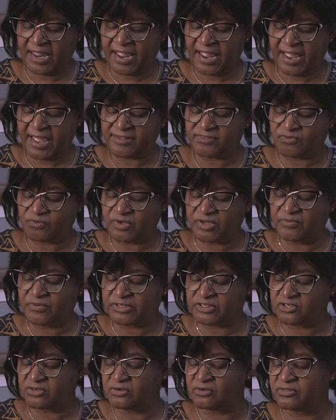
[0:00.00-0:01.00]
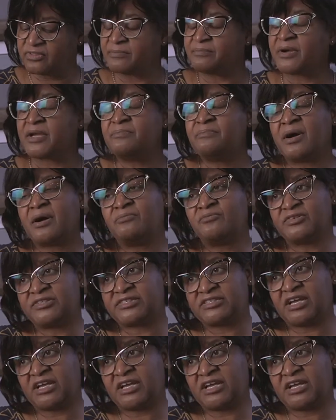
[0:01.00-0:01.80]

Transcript: as we were told that my mom was